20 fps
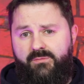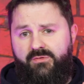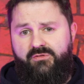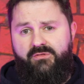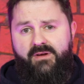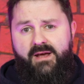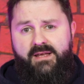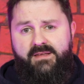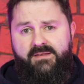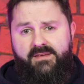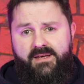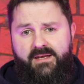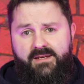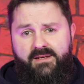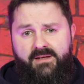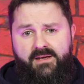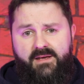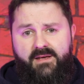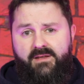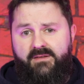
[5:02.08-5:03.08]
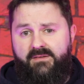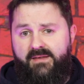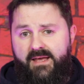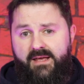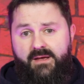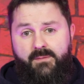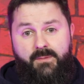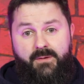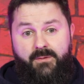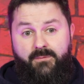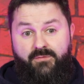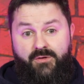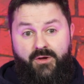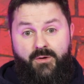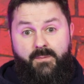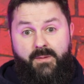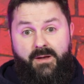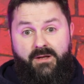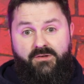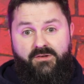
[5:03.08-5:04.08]
straight in, take a few
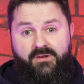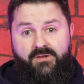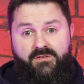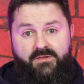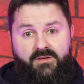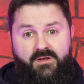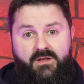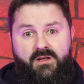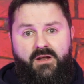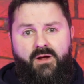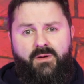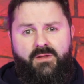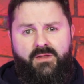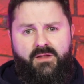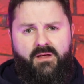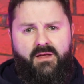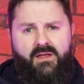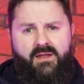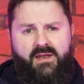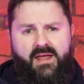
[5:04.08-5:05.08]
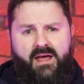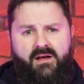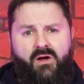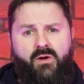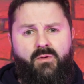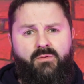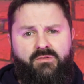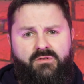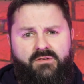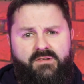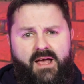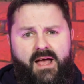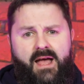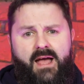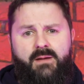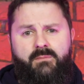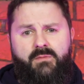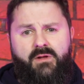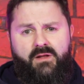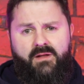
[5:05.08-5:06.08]
pictures, in their own
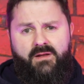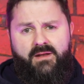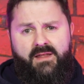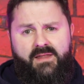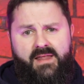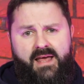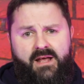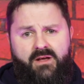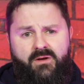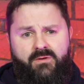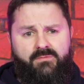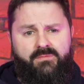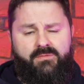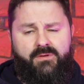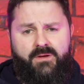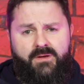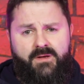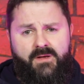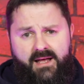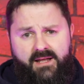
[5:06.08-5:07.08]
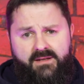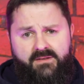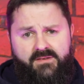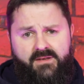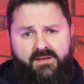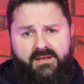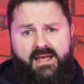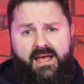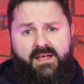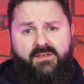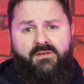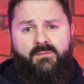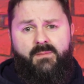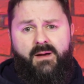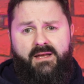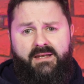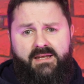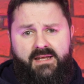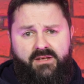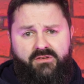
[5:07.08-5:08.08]
time and at their comfort, and to get some
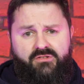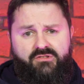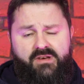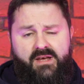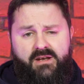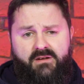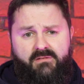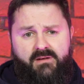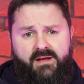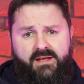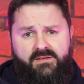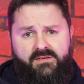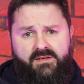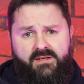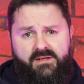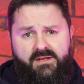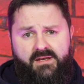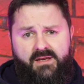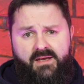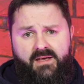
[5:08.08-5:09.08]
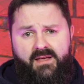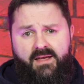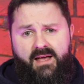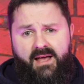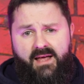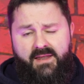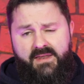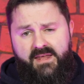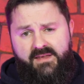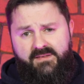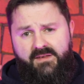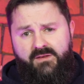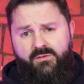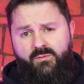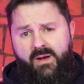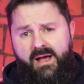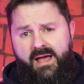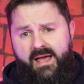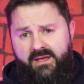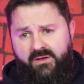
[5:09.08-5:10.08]
ideas generated. And this is
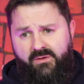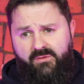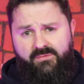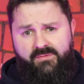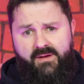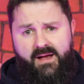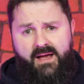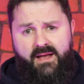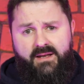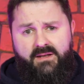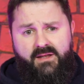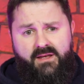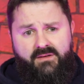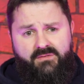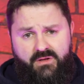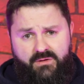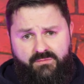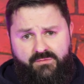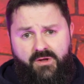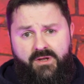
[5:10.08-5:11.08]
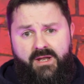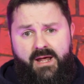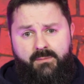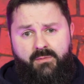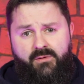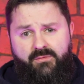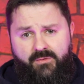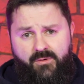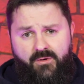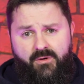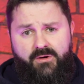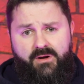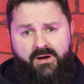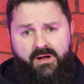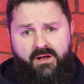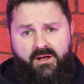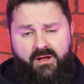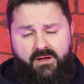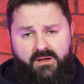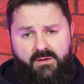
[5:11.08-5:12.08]
where you'll find that if you've done that before
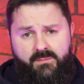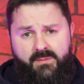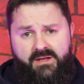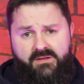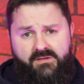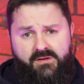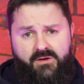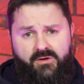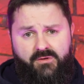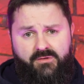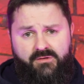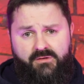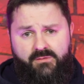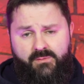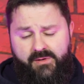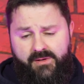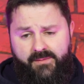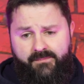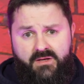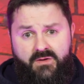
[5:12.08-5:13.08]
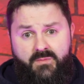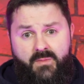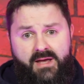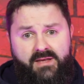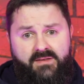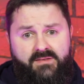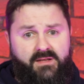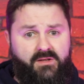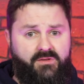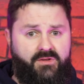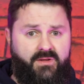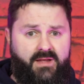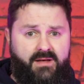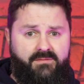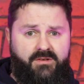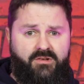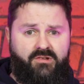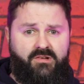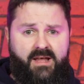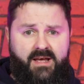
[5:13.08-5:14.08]
and you meet a customer, you may still do that
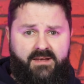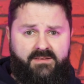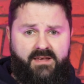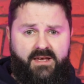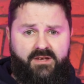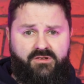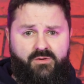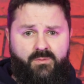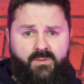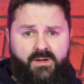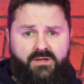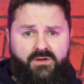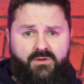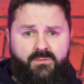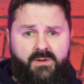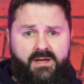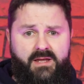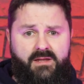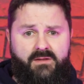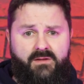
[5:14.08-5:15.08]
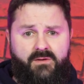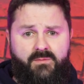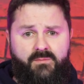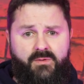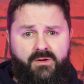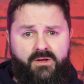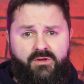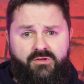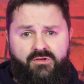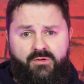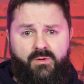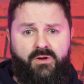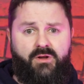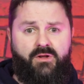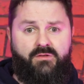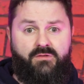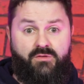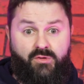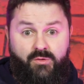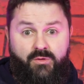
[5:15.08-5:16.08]
visualization when you meet them because you want to
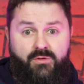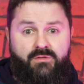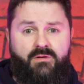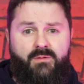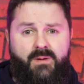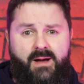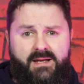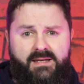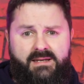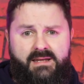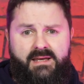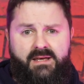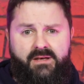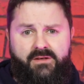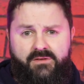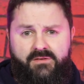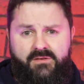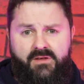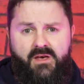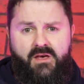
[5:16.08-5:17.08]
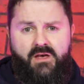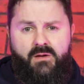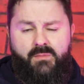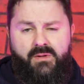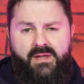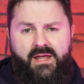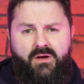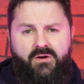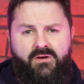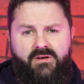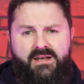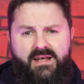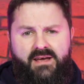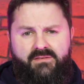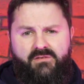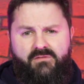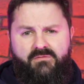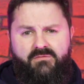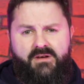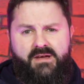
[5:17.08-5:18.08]
talk through ideas, but they already have
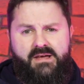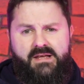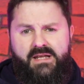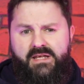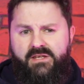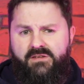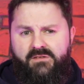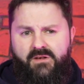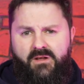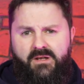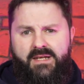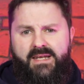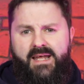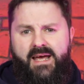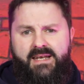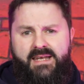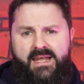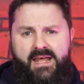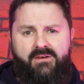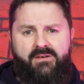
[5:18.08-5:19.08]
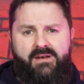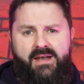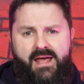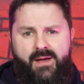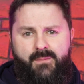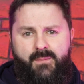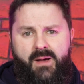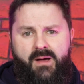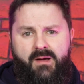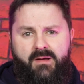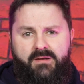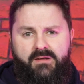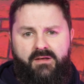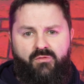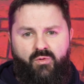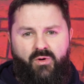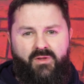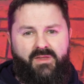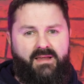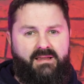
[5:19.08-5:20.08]
a really solid idea in their mind
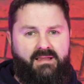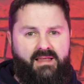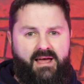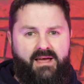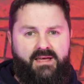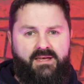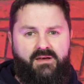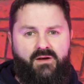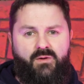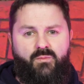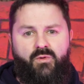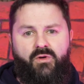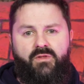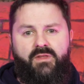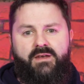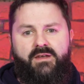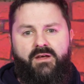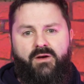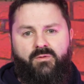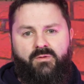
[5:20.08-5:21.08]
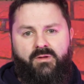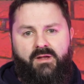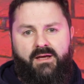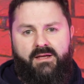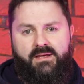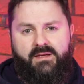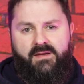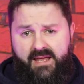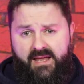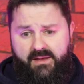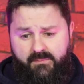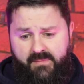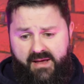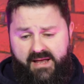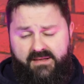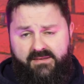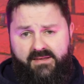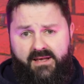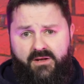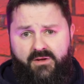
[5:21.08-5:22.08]
of what they like and what they don't like. It
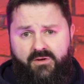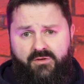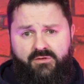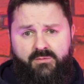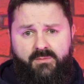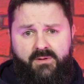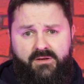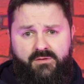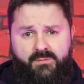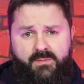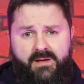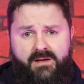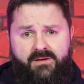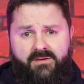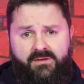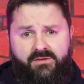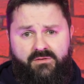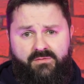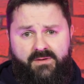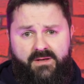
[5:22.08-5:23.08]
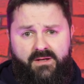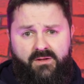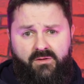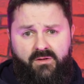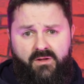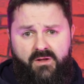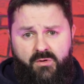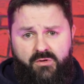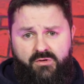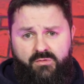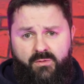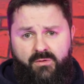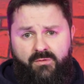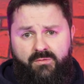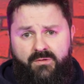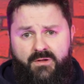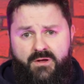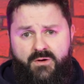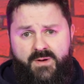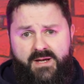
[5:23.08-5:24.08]
makes that customer experience feel much more
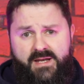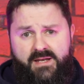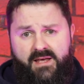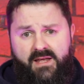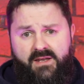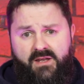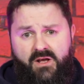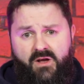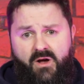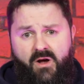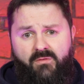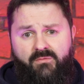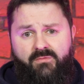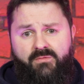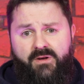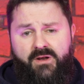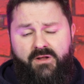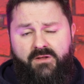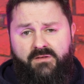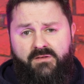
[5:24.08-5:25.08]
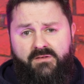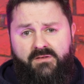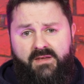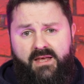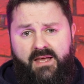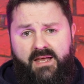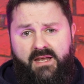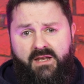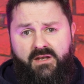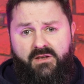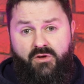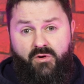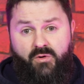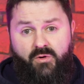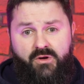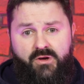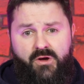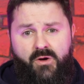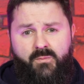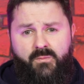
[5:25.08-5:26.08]
fluid, and the confidence in
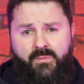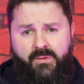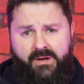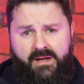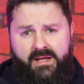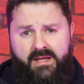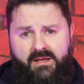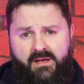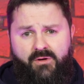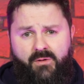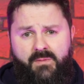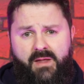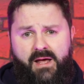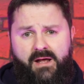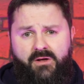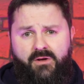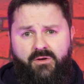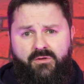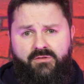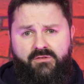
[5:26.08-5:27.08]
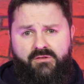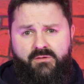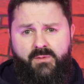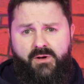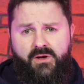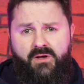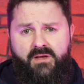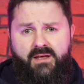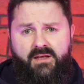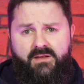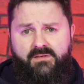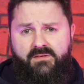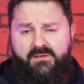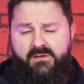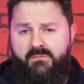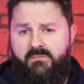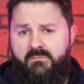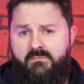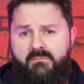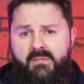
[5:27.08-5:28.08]
your company from that customer is
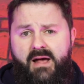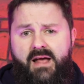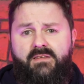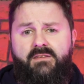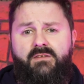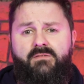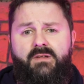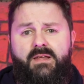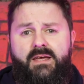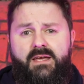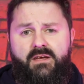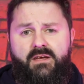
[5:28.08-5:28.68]
massively